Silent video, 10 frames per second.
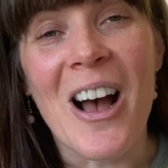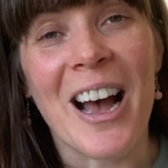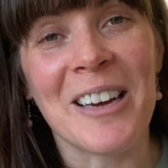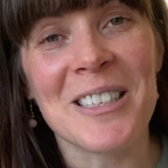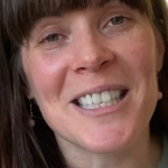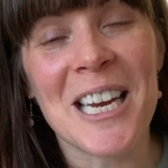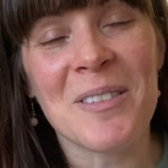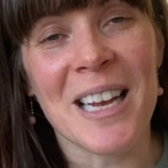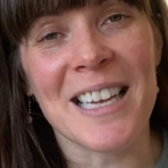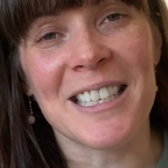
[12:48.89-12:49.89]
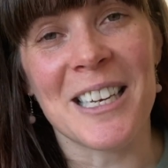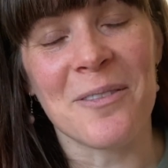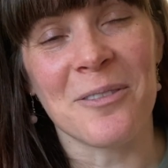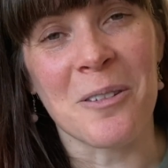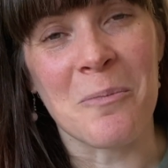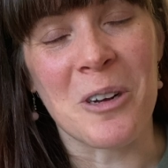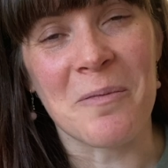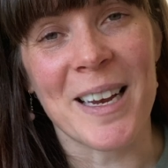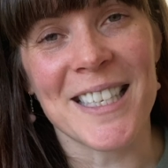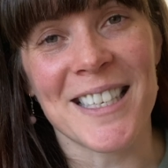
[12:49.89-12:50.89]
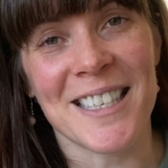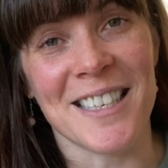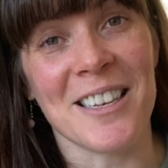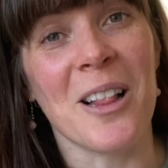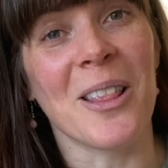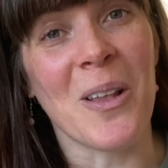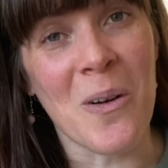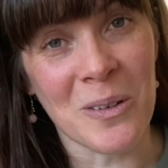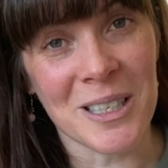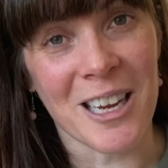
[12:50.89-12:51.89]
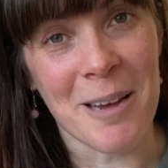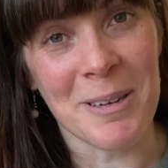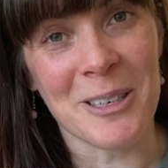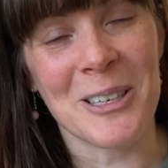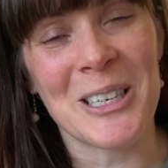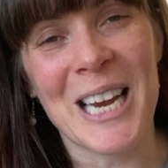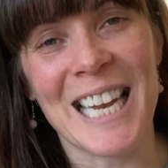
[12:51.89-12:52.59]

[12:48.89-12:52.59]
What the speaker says: I received it as a gift from one of my sisters a long time ago,